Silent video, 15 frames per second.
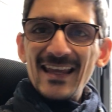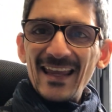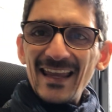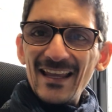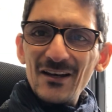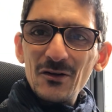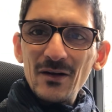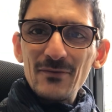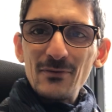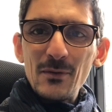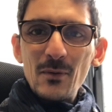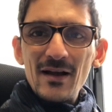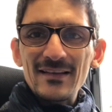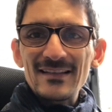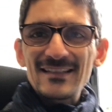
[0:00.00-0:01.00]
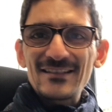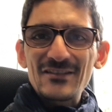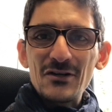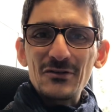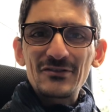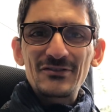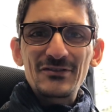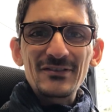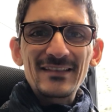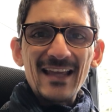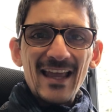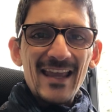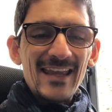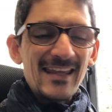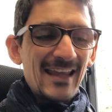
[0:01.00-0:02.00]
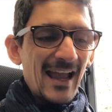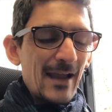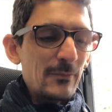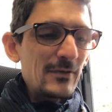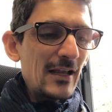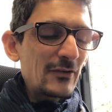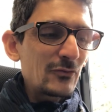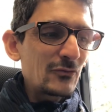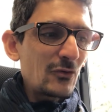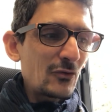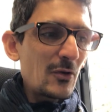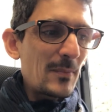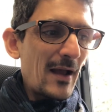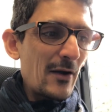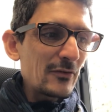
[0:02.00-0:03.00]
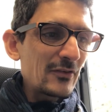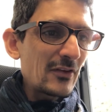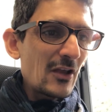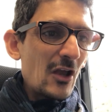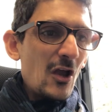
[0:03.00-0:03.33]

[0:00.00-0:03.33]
Hello everyone. So today I would like to talk about